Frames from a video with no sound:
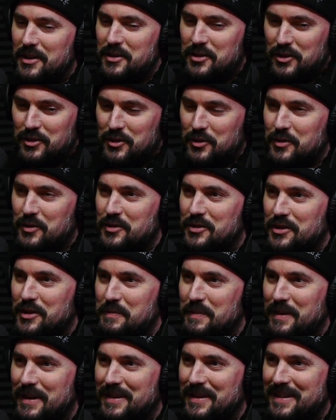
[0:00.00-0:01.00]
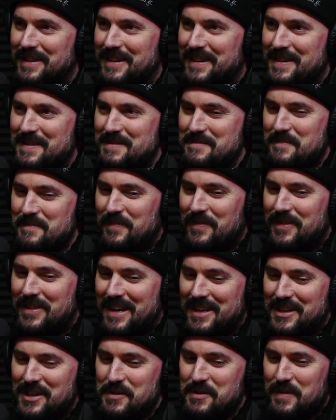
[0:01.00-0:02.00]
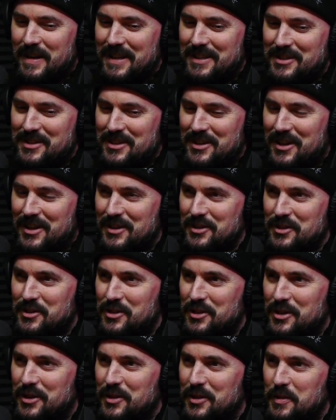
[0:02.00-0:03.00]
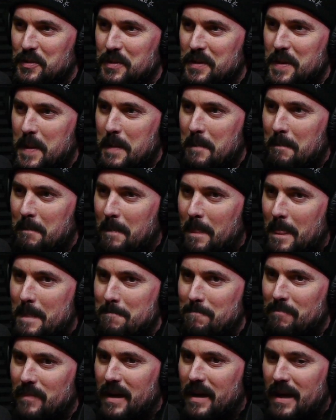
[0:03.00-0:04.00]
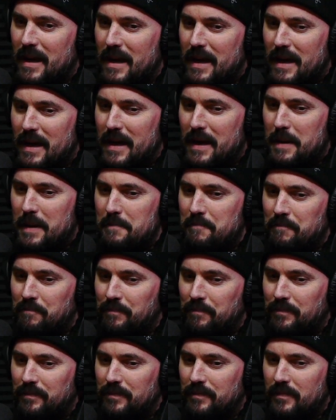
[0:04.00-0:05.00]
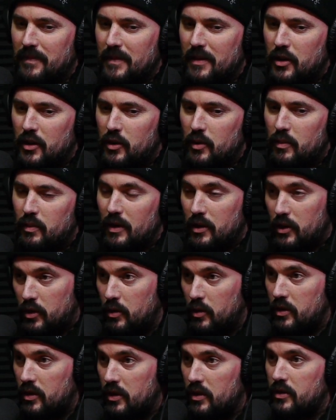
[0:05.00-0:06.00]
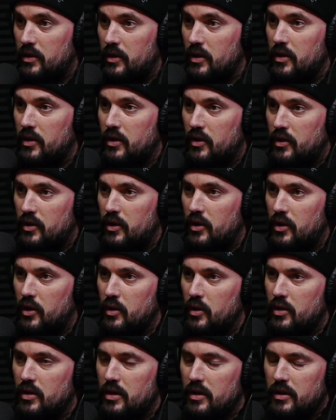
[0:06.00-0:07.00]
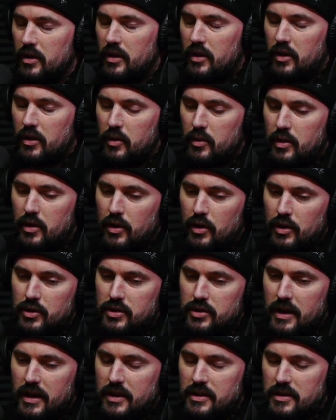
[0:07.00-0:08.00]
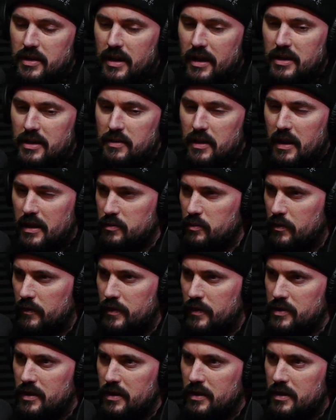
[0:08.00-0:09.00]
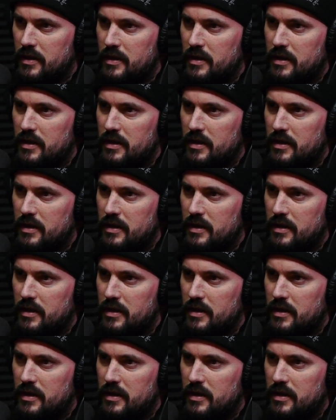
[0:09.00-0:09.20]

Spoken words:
And you started doing CP. Then you went on to, you're doing your new course next month, is it?